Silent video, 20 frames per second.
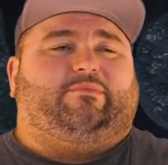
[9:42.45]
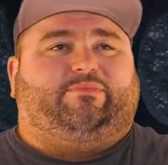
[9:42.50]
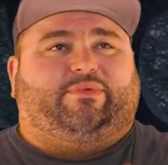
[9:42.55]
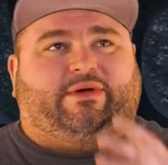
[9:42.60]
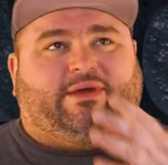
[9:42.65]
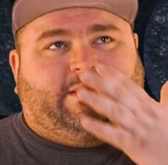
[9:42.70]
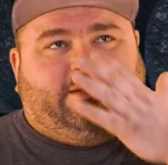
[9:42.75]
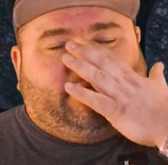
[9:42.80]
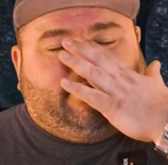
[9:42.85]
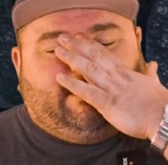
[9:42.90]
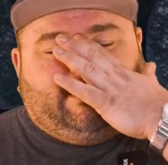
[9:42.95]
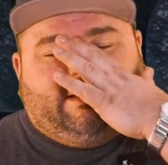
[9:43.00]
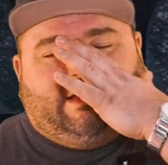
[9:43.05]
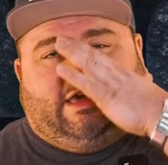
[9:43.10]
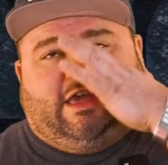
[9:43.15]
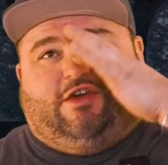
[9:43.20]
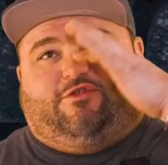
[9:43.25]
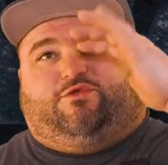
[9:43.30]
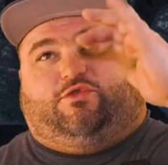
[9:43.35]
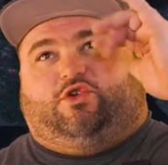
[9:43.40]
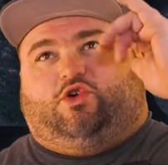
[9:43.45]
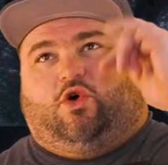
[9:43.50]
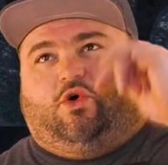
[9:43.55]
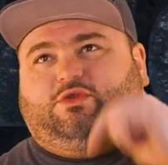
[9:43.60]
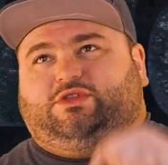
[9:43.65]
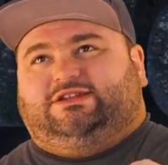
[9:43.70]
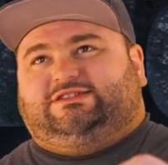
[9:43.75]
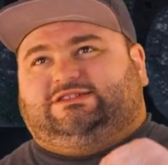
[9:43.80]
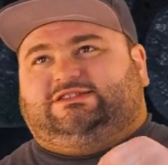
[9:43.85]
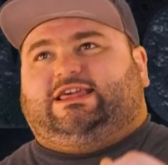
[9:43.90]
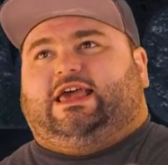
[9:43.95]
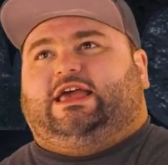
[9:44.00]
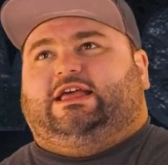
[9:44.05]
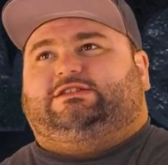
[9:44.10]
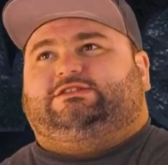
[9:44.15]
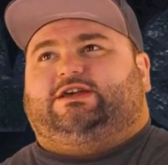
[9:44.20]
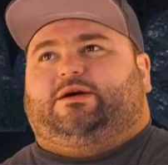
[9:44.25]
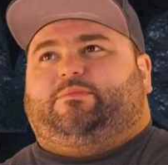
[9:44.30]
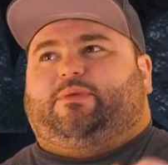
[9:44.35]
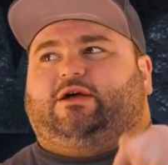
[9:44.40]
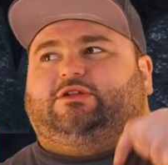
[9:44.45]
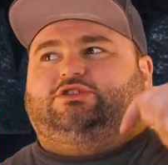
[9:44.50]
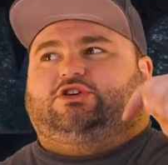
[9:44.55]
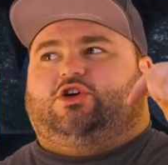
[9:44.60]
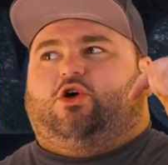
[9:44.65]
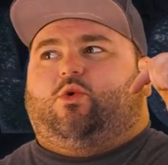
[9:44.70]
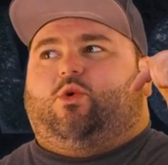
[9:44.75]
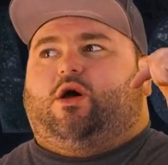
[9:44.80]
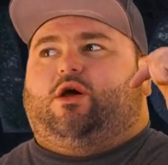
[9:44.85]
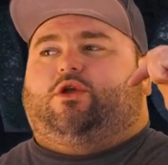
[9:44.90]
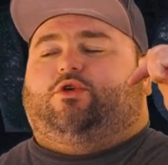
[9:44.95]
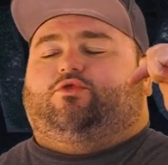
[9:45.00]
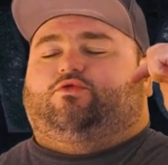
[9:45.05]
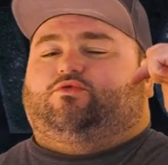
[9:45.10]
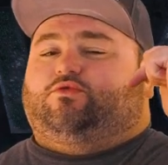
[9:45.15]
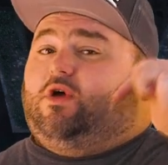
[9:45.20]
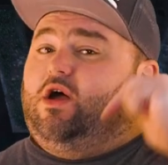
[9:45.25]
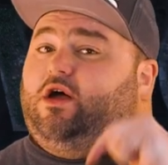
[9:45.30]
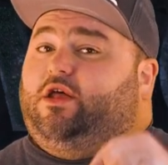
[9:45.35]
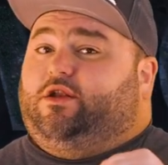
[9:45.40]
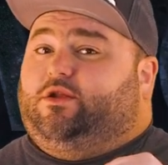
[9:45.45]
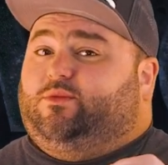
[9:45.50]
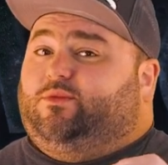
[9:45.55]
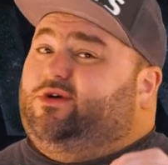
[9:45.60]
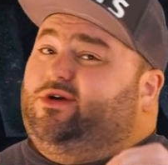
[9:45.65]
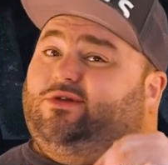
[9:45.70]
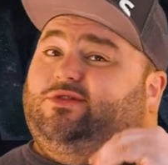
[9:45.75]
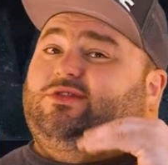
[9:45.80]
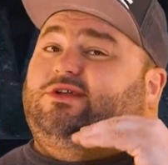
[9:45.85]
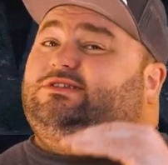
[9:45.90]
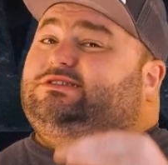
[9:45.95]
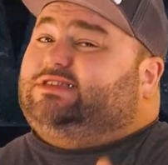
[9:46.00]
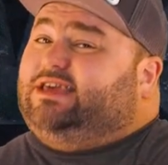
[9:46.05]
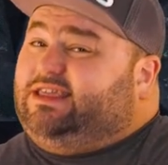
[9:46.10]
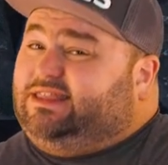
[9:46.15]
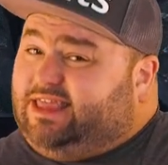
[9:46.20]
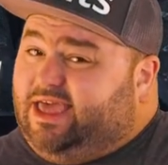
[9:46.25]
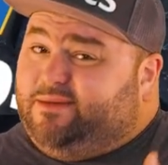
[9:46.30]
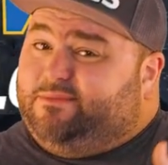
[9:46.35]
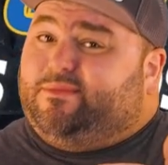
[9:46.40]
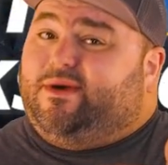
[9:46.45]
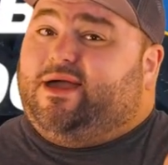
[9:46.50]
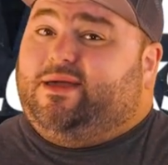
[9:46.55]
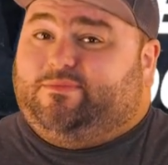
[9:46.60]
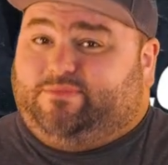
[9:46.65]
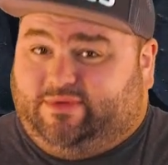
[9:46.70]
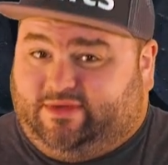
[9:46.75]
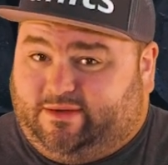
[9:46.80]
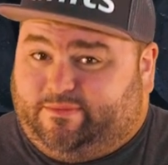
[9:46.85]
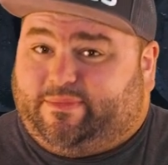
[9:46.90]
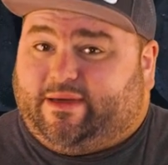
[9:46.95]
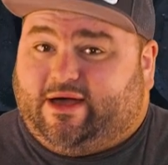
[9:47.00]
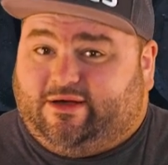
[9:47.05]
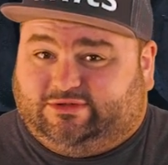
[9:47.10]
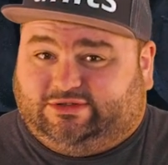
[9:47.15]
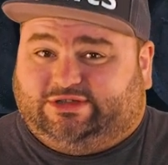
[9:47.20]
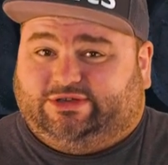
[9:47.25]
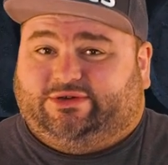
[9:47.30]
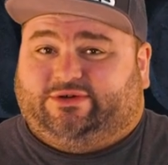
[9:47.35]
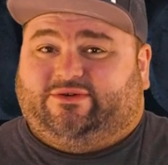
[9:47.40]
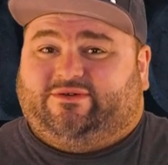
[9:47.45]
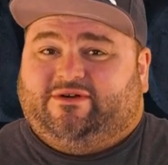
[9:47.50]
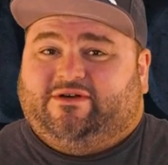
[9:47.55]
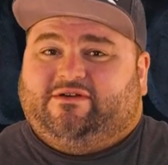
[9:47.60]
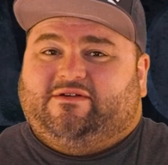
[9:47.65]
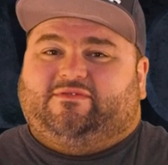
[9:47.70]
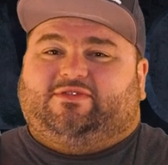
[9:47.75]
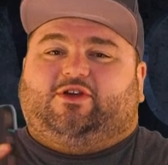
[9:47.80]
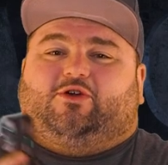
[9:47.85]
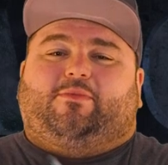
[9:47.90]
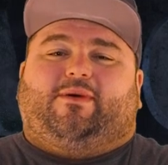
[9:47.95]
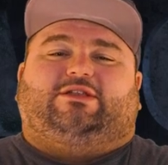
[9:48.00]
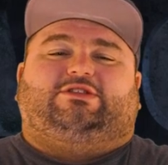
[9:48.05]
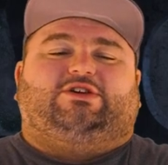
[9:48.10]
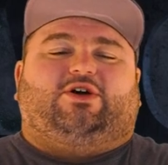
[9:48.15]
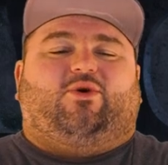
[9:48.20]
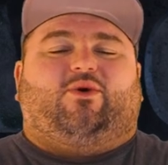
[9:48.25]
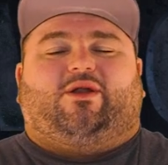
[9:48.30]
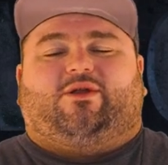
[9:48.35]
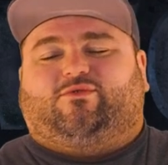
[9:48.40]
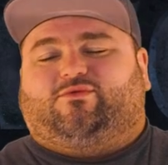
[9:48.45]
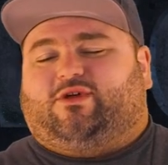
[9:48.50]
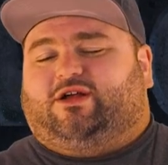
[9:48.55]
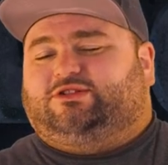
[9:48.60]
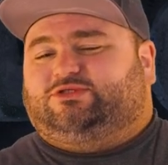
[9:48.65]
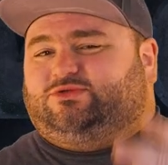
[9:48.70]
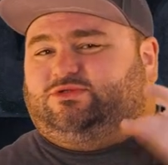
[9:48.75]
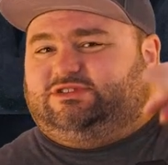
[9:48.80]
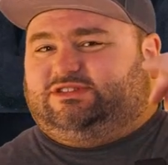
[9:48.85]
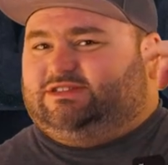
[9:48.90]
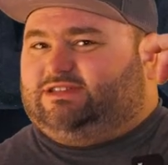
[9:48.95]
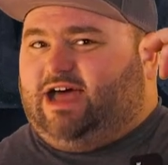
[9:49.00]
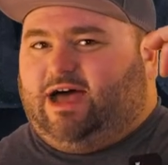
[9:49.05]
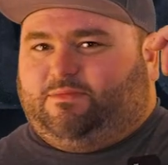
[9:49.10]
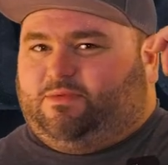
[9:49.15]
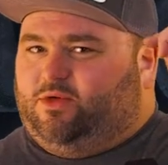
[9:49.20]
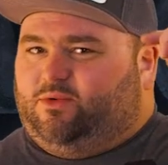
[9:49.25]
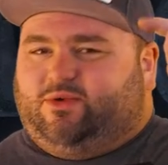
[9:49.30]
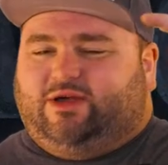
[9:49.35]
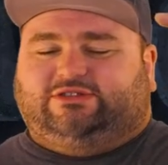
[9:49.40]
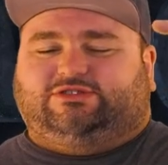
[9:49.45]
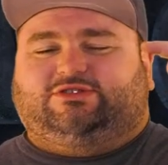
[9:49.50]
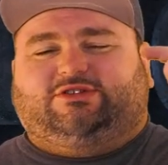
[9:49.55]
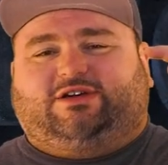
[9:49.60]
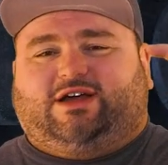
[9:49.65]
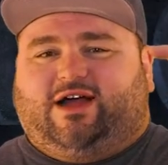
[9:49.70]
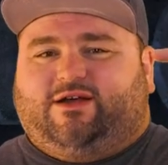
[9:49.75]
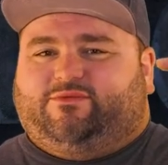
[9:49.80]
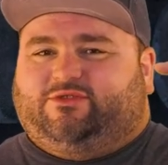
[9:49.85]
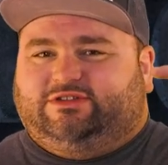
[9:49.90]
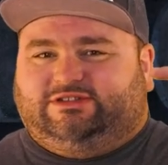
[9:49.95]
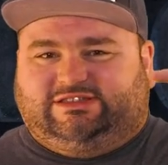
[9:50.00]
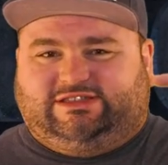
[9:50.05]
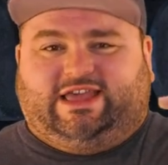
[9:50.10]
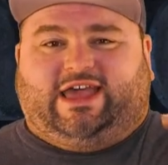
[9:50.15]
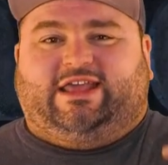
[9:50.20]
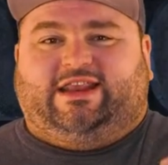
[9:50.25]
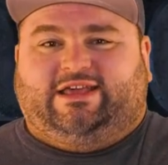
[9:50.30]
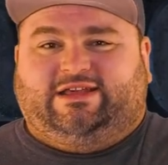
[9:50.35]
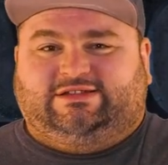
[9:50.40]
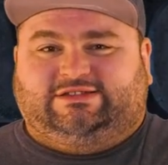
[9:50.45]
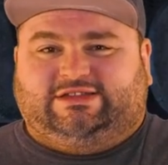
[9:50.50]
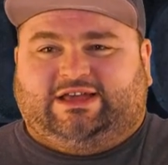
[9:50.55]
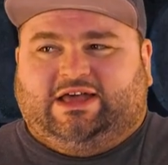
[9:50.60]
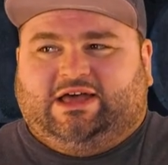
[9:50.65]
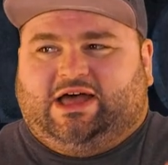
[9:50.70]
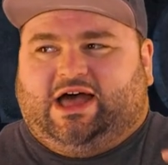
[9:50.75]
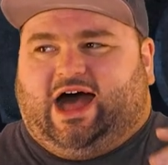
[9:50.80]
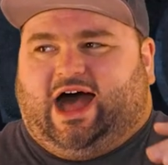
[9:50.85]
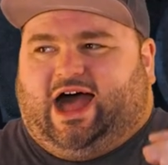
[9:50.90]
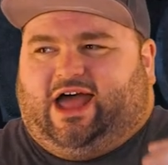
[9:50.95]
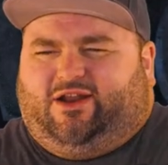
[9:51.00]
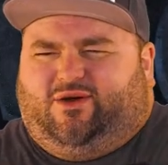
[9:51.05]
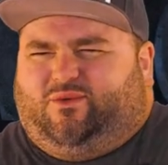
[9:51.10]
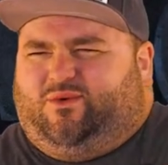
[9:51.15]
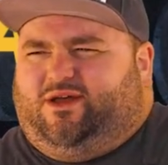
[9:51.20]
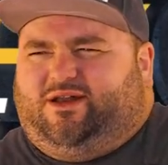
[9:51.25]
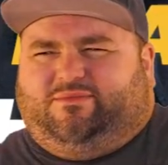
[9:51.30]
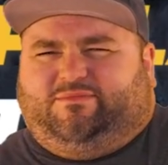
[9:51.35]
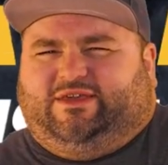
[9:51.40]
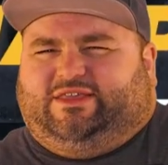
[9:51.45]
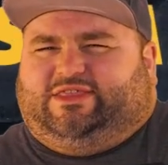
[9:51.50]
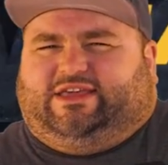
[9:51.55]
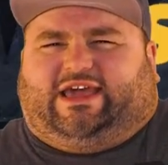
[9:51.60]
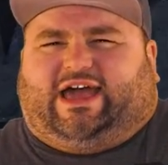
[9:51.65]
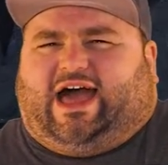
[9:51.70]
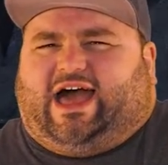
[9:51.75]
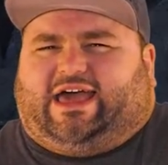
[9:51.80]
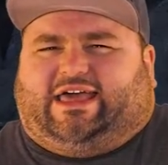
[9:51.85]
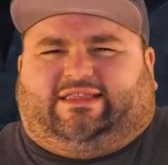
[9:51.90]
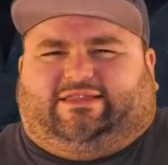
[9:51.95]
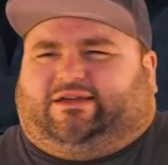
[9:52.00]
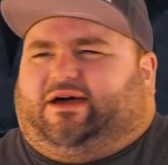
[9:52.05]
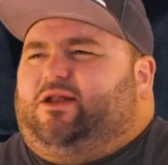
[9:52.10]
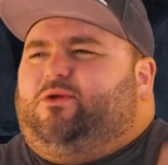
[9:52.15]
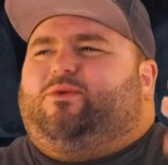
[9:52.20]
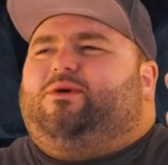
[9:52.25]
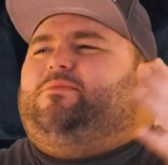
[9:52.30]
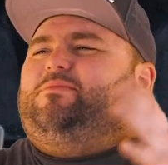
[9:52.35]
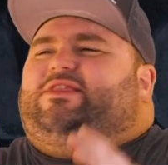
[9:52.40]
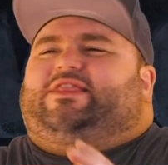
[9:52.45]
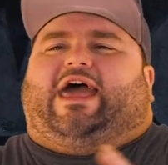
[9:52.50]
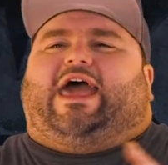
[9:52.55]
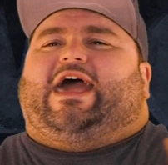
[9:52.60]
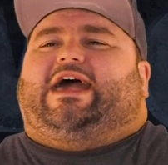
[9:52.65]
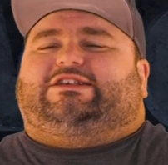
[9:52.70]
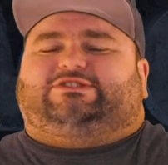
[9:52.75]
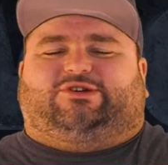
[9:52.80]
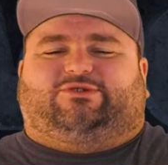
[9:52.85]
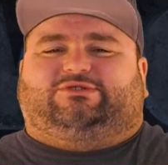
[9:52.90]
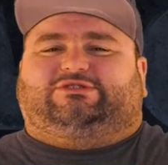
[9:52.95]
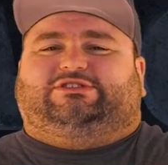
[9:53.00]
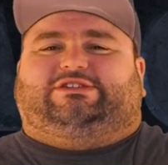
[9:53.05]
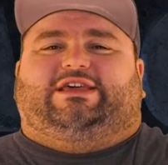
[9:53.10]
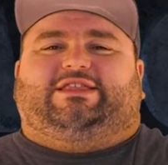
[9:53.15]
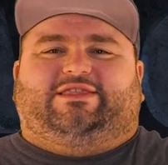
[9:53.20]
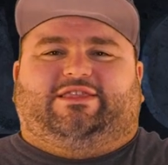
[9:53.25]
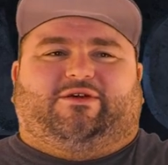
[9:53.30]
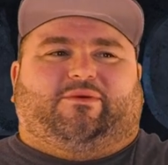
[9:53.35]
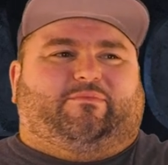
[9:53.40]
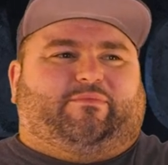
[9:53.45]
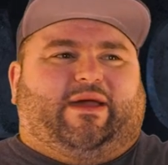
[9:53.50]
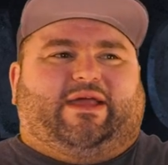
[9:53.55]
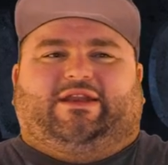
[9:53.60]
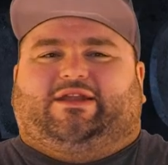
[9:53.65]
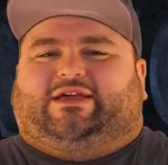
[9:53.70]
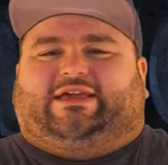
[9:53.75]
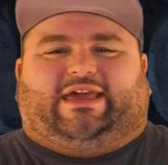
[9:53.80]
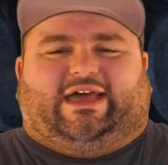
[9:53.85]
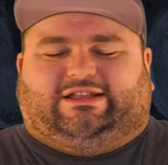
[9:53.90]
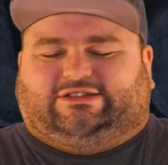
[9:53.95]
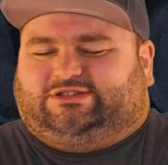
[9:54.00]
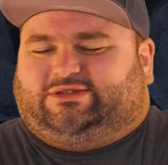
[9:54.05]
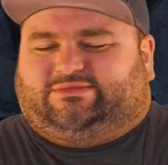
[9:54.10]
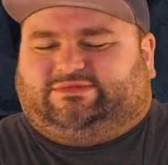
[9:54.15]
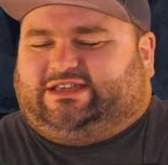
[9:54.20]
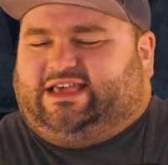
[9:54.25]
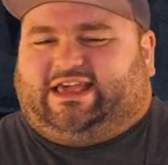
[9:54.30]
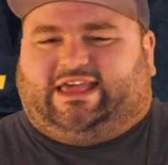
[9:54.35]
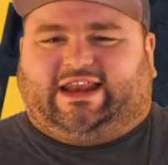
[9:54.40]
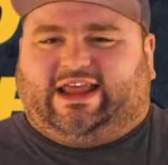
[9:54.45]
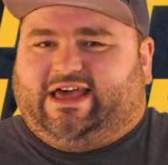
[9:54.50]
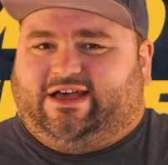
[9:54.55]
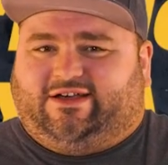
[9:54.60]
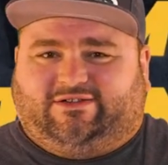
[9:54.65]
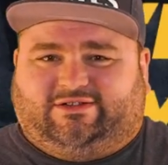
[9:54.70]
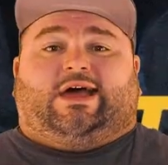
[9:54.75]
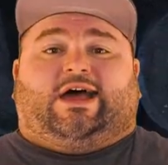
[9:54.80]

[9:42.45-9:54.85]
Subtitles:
But if Golden State's about to go on a run, where it looks like they might be about to, they're about to go on a run towards the top of the Western Conference standings, I don't want to be the guy, I don't want to be the asshole sitting there betting against them taking L.